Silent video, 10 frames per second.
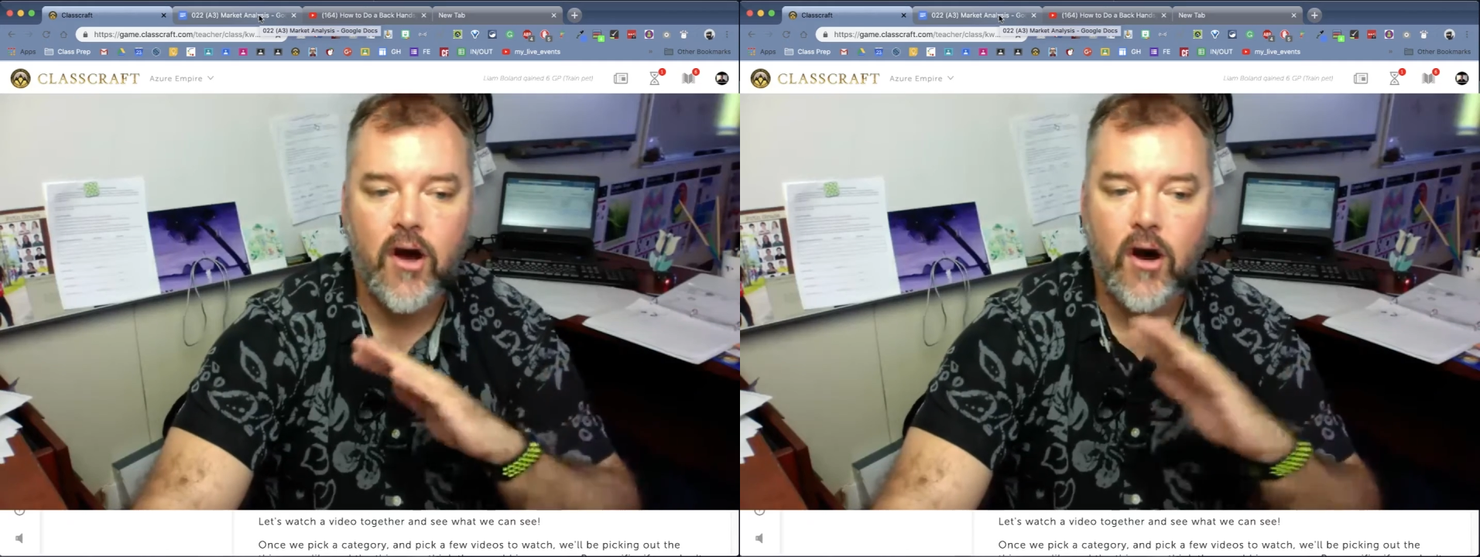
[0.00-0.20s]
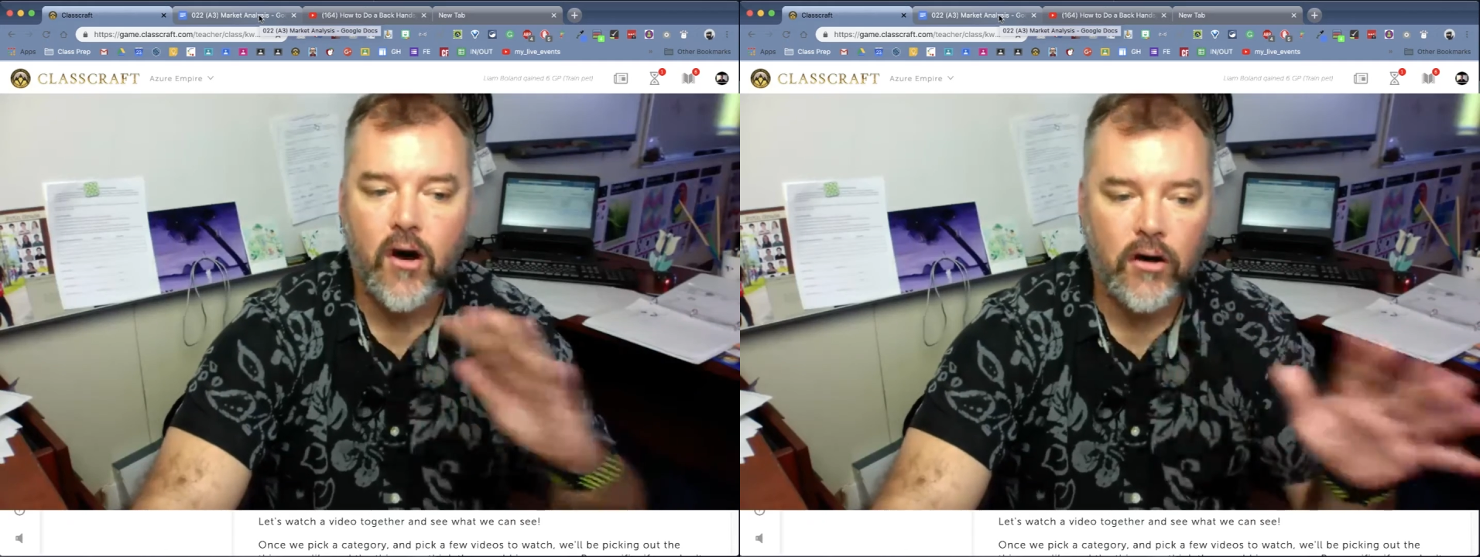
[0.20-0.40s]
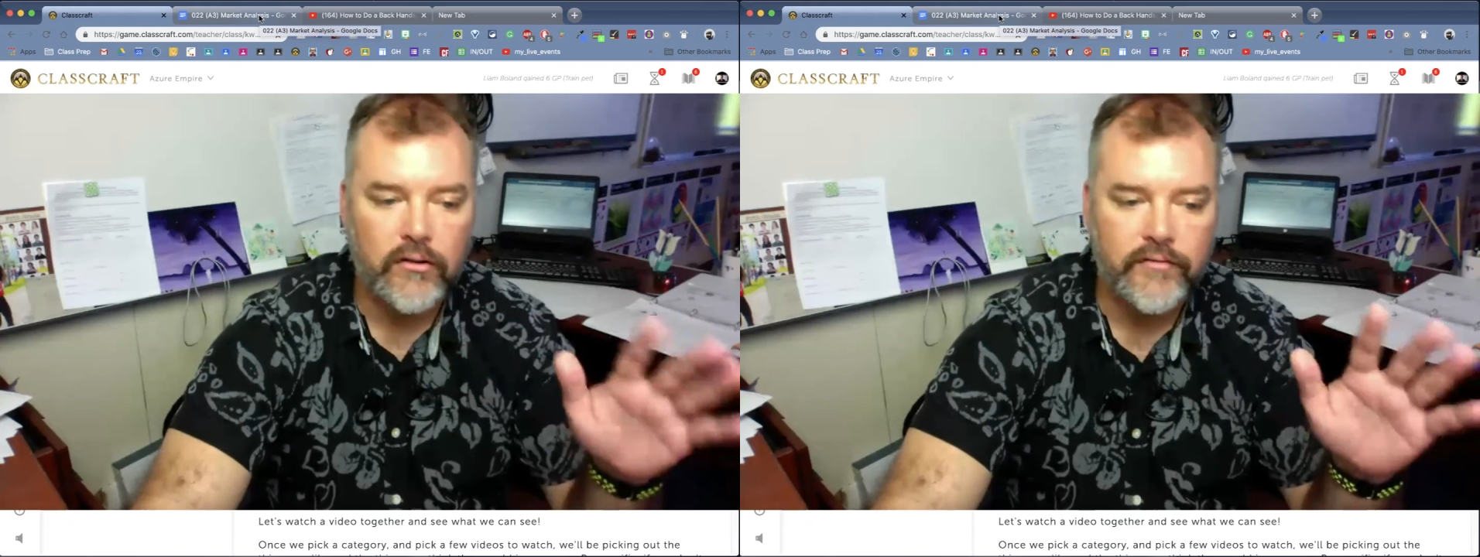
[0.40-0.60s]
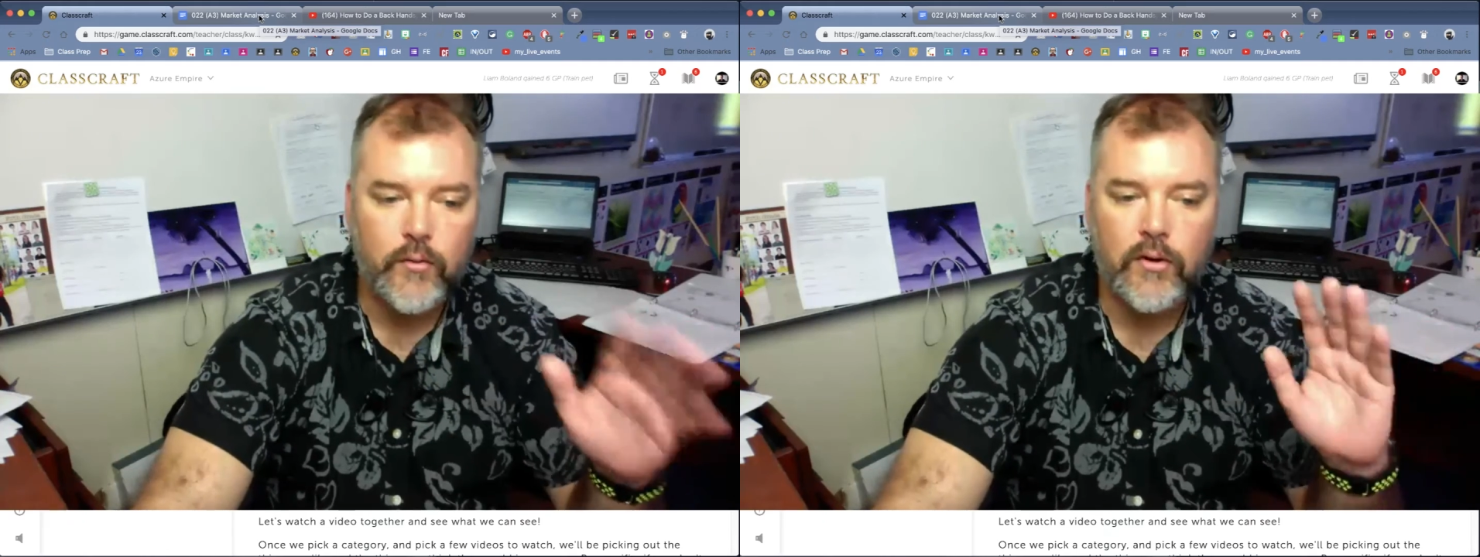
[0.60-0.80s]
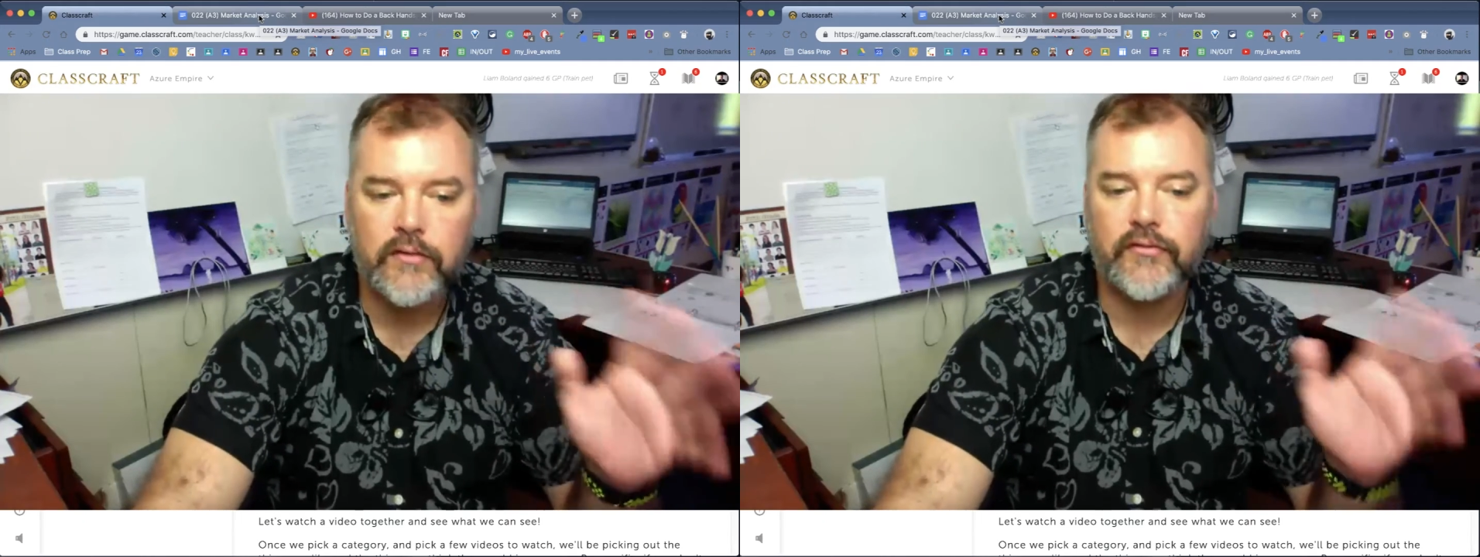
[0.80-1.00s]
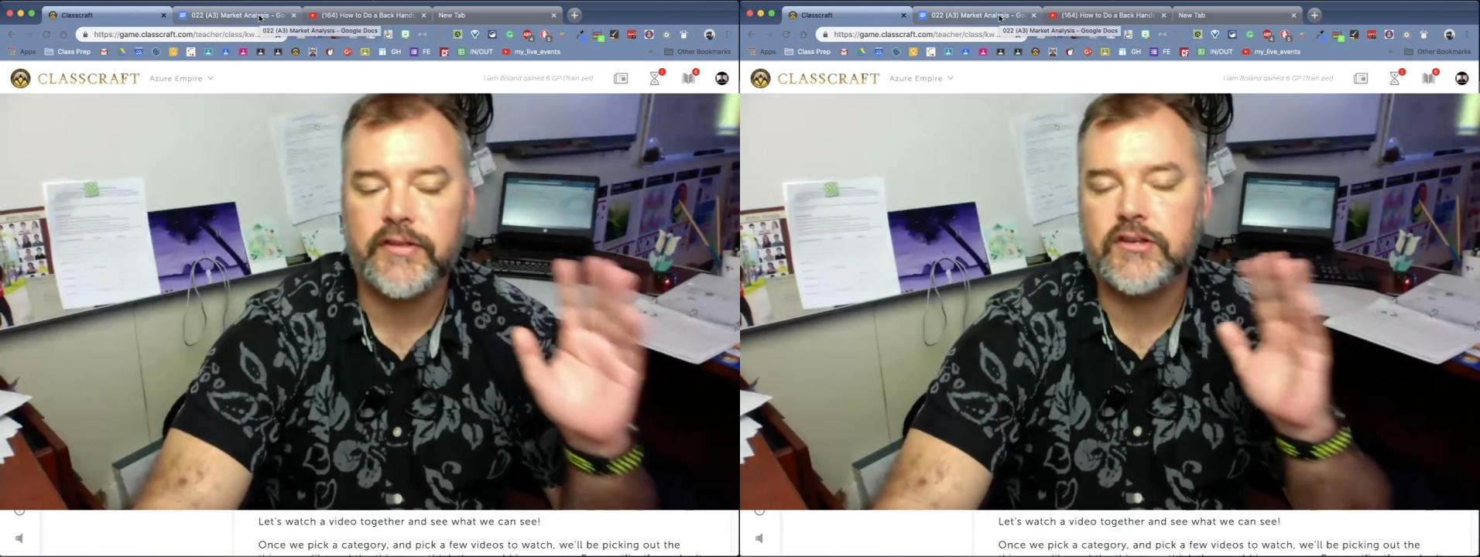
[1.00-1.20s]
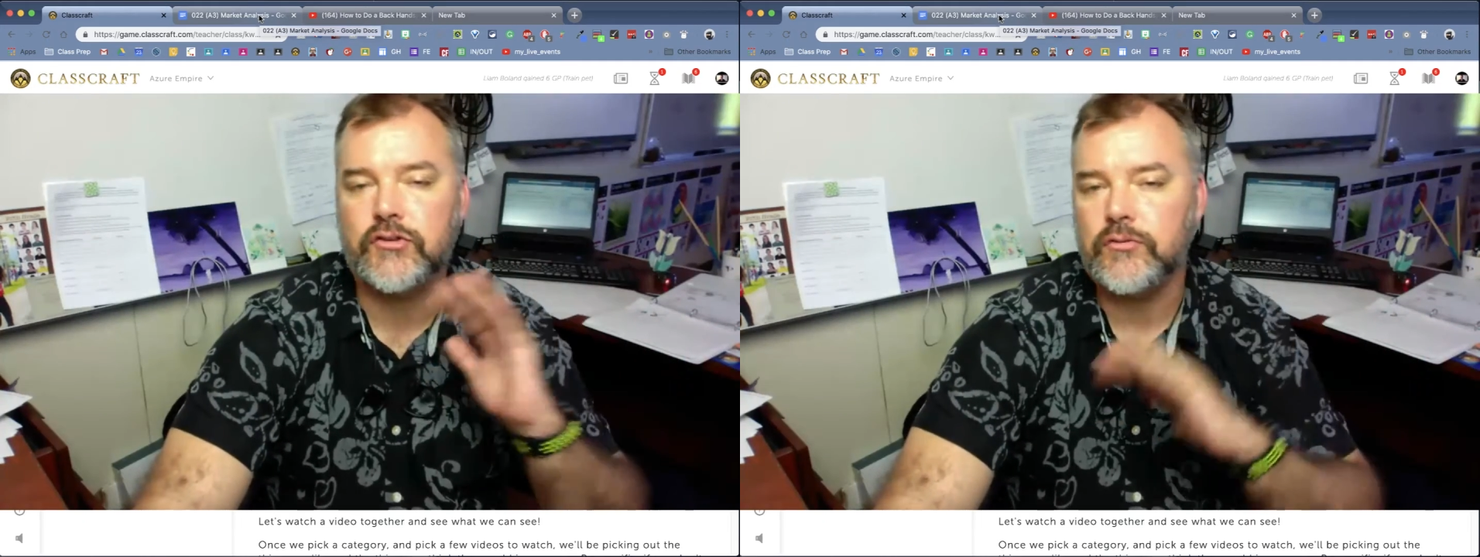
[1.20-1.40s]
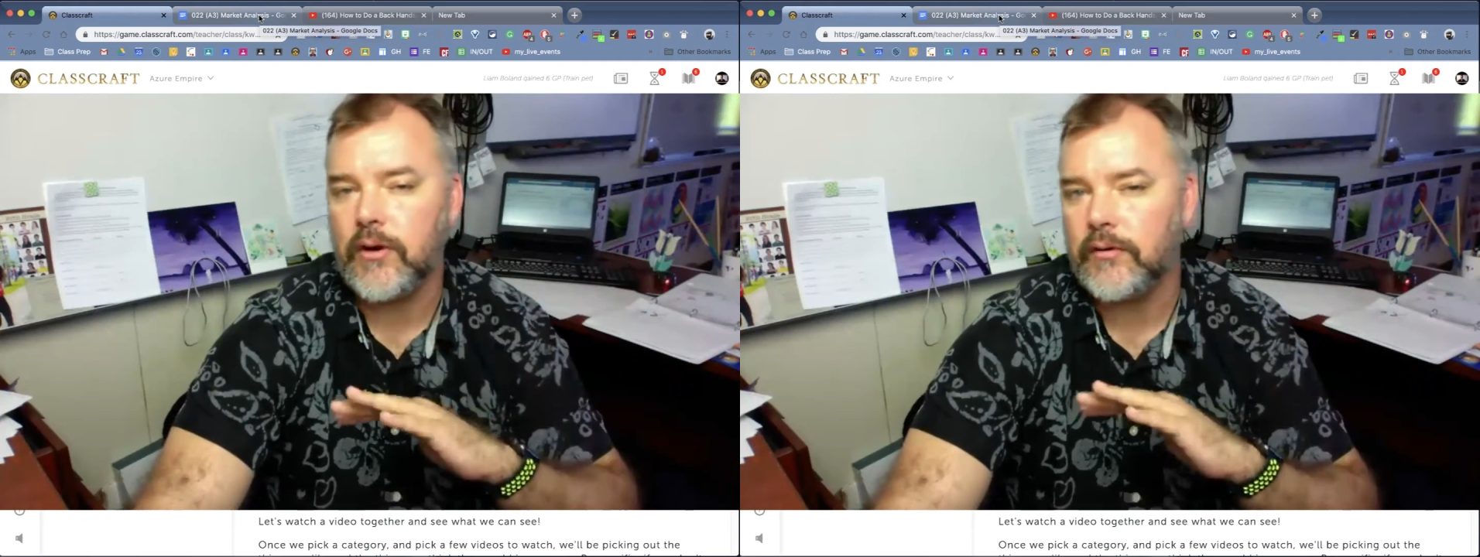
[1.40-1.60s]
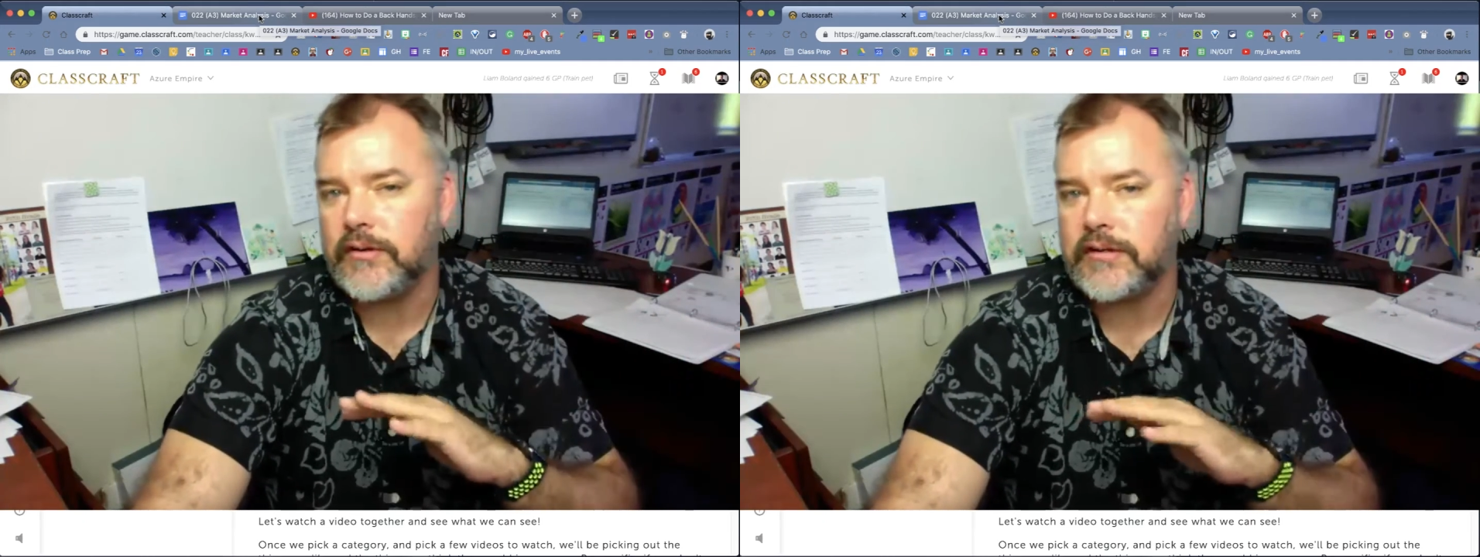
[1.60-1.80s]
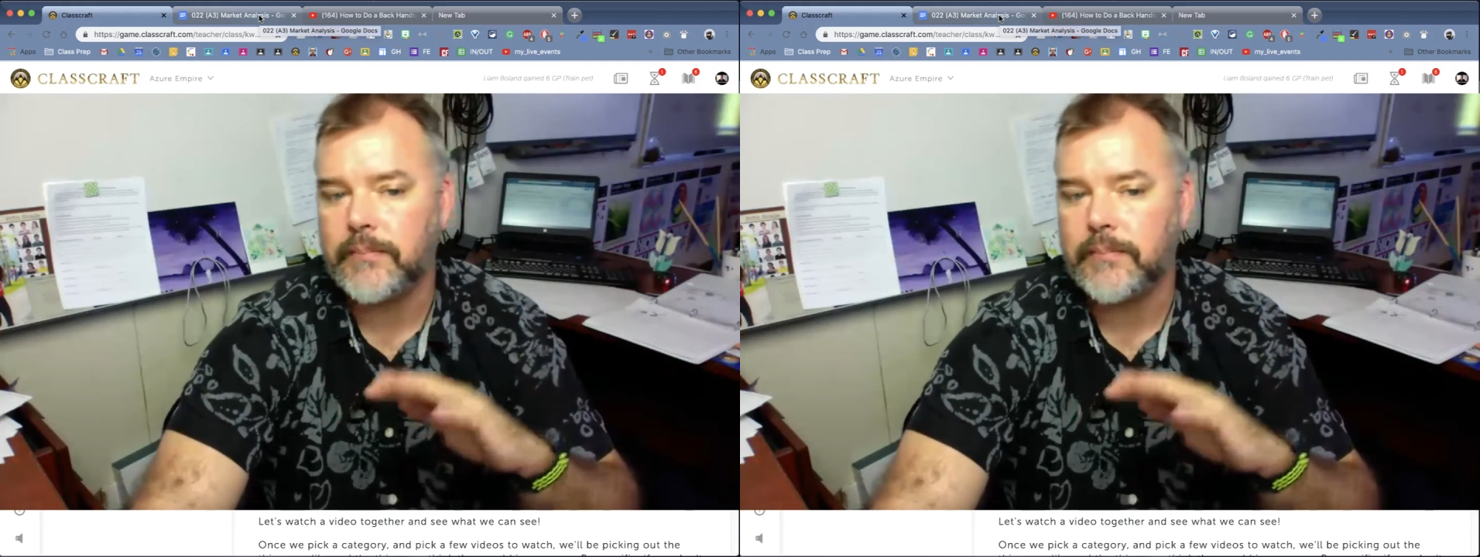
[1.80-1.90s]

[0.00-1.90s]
all of the wonderful things you noticed